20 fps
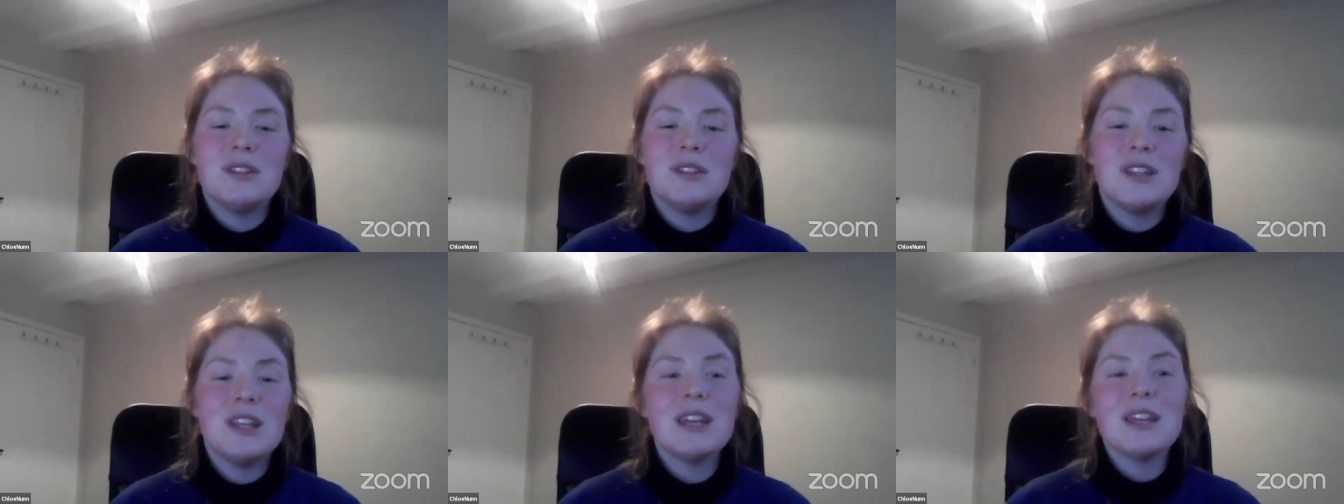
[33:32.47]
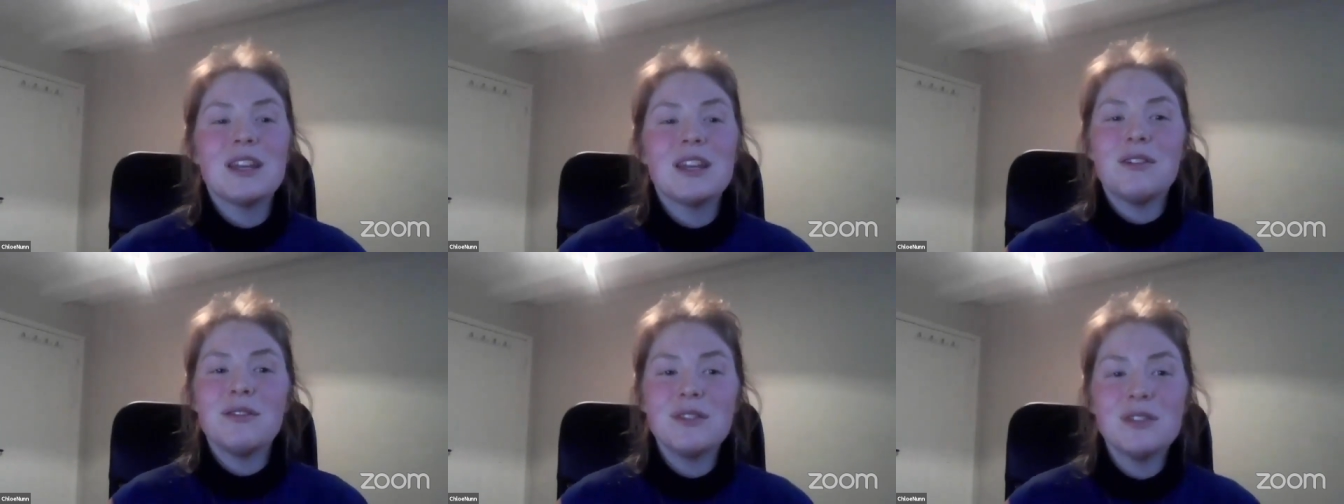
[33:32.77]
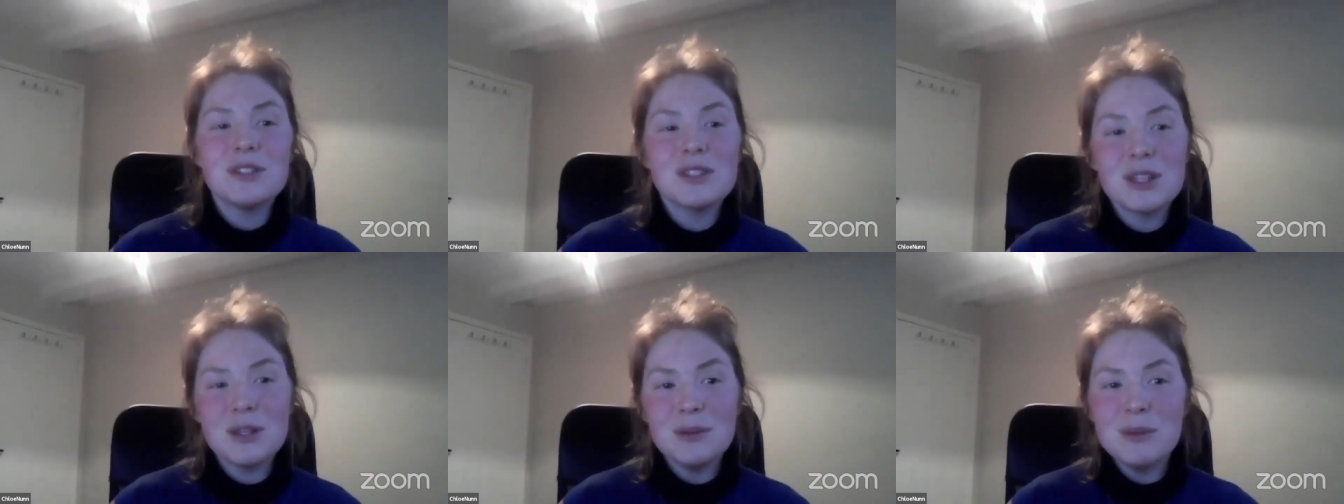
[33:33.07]
think of
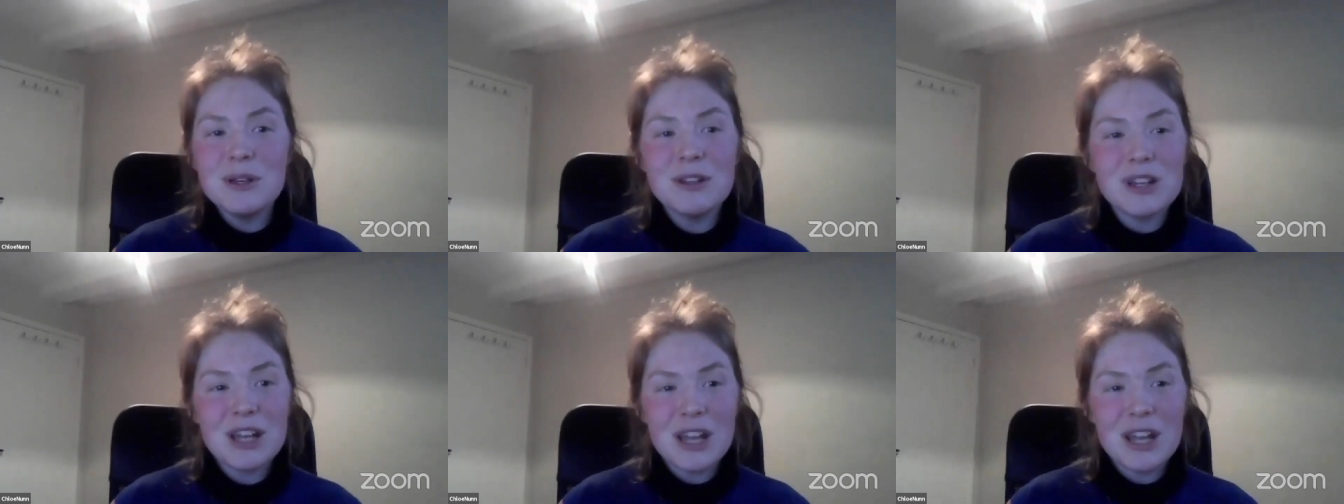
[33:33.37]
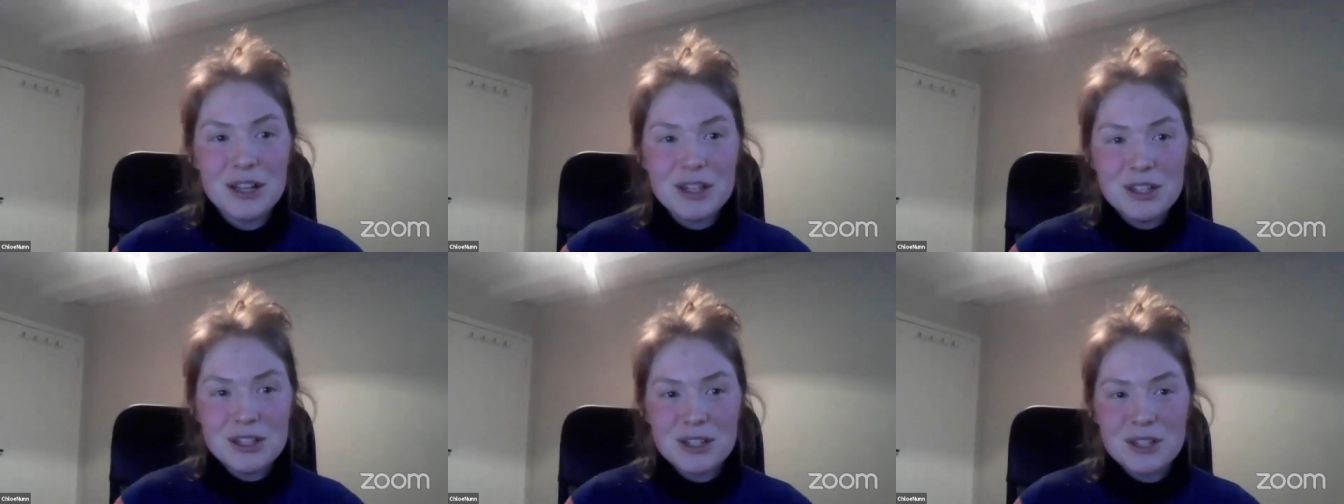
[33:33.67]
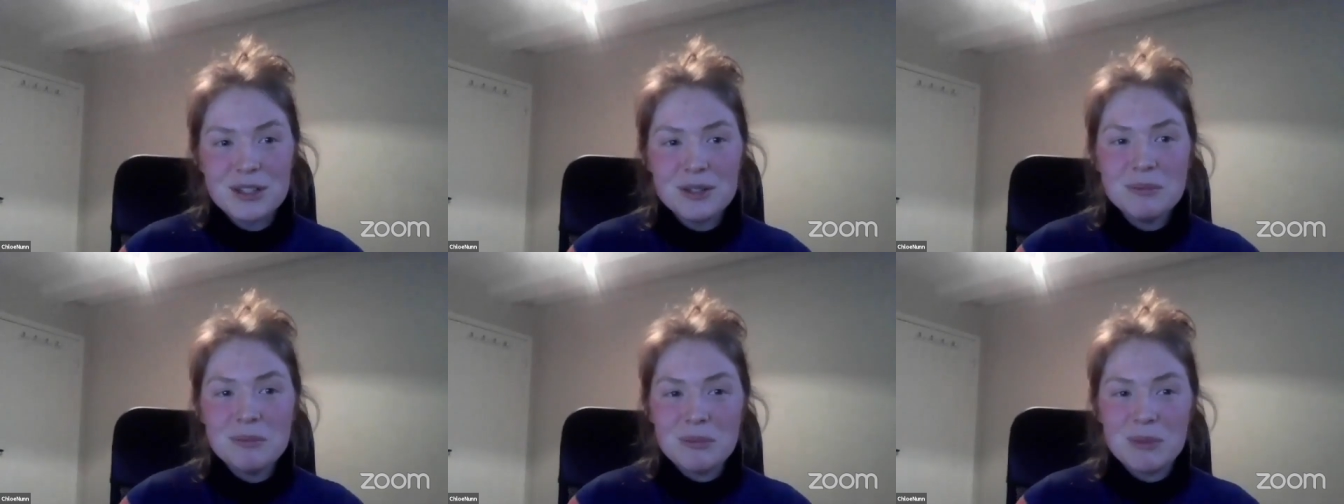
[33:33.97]
as
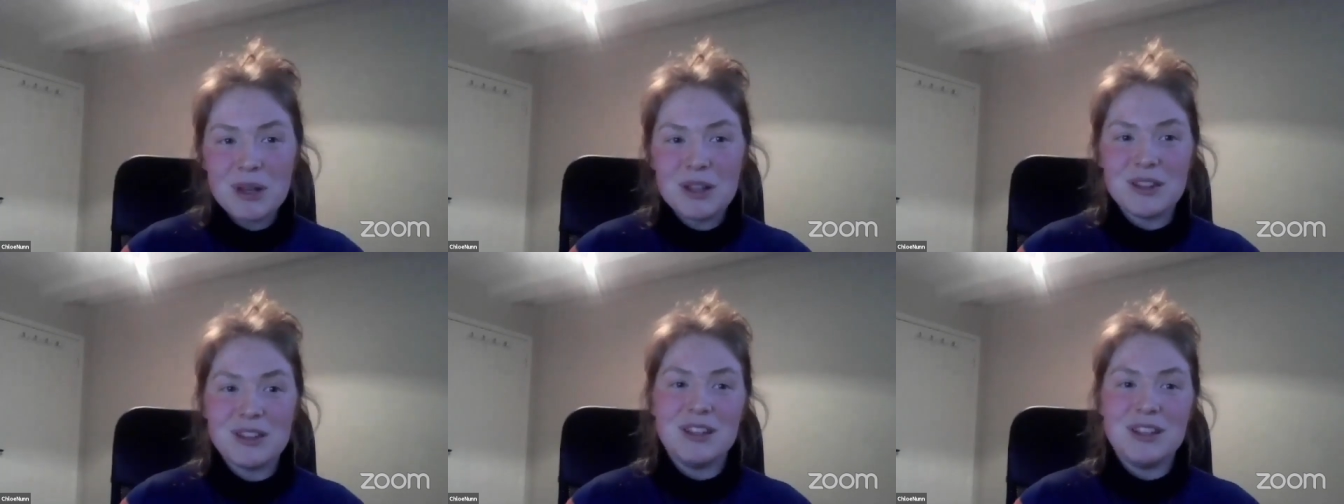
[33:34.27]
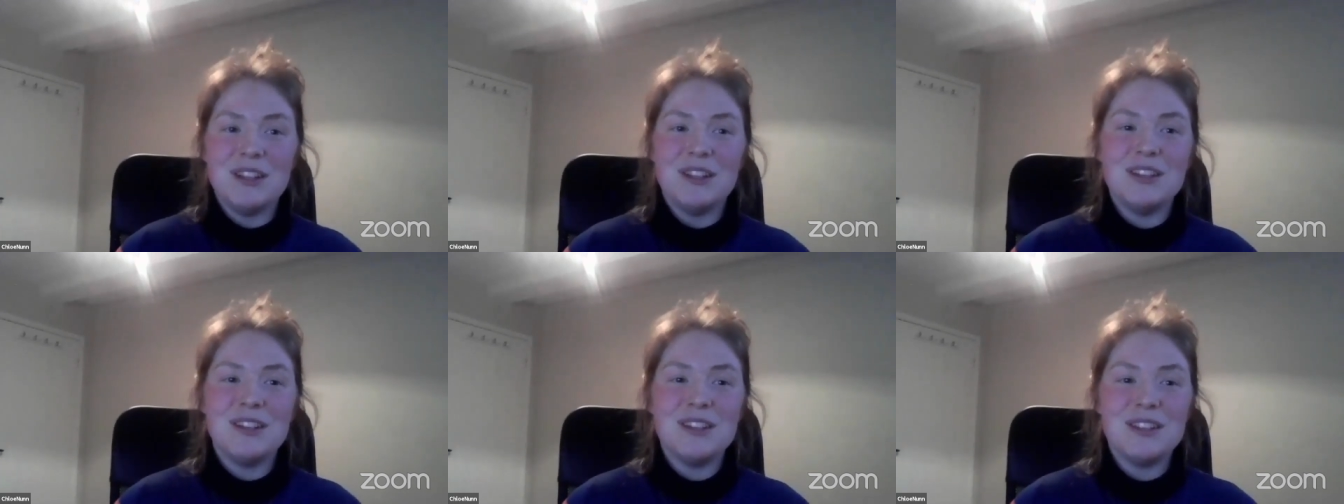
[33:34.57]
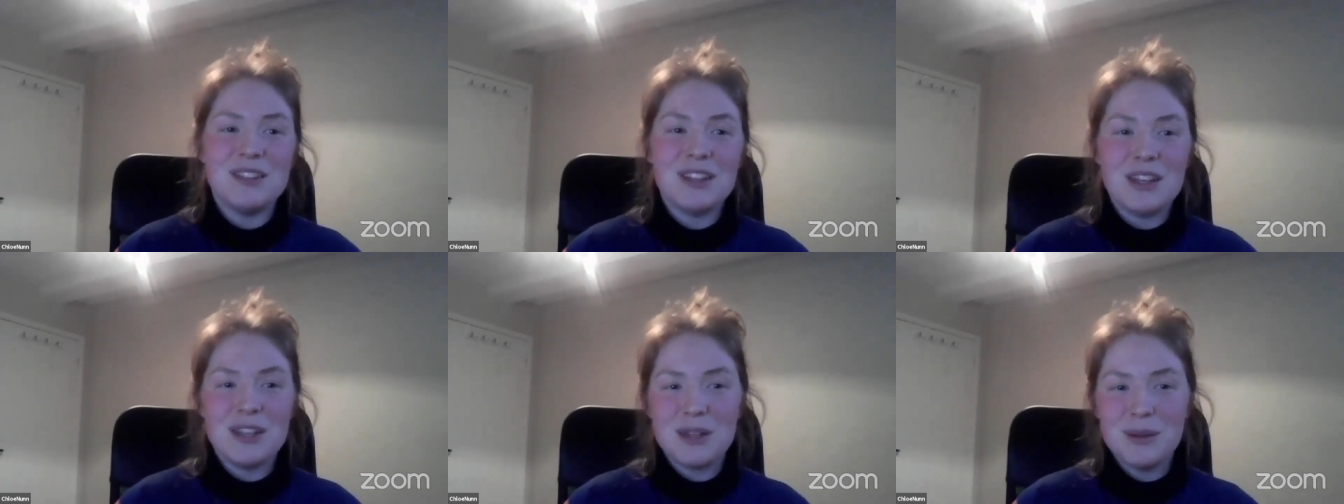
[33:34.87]
communication, but
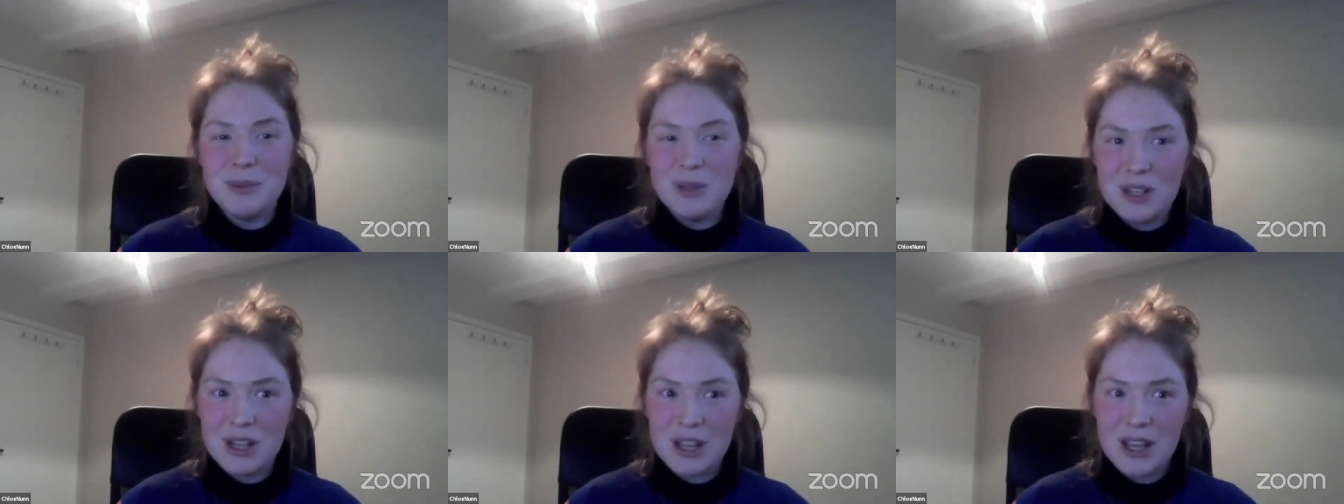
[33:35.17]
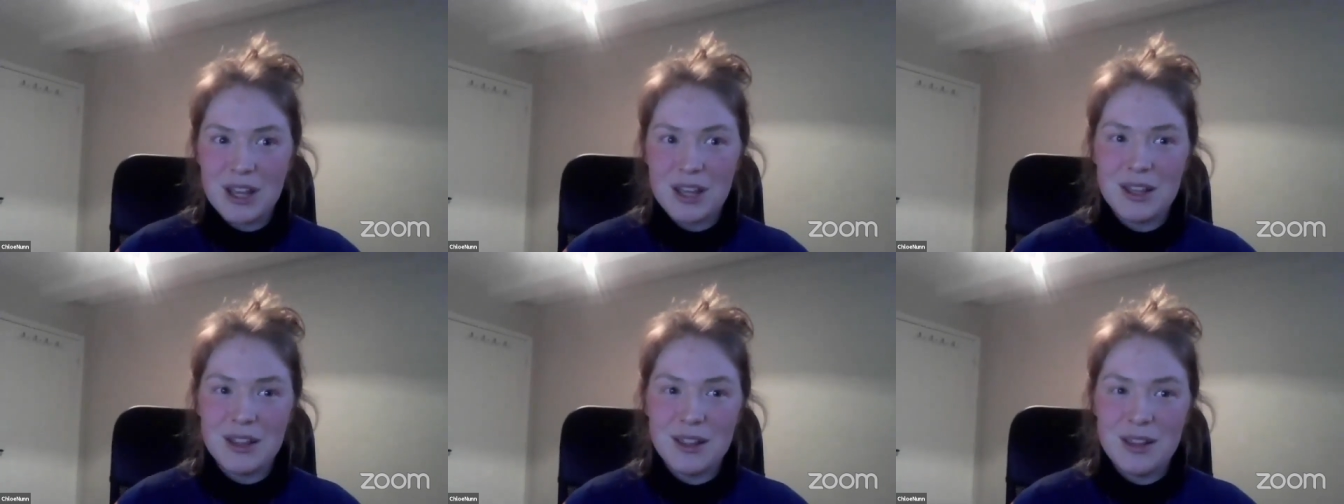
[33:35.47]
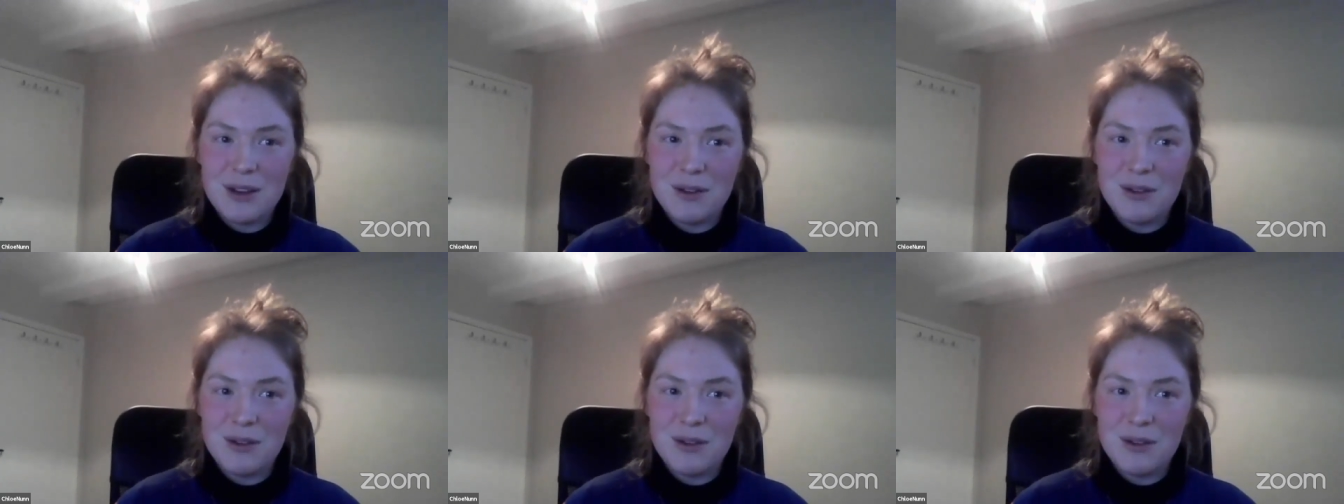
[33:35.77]
they communicate in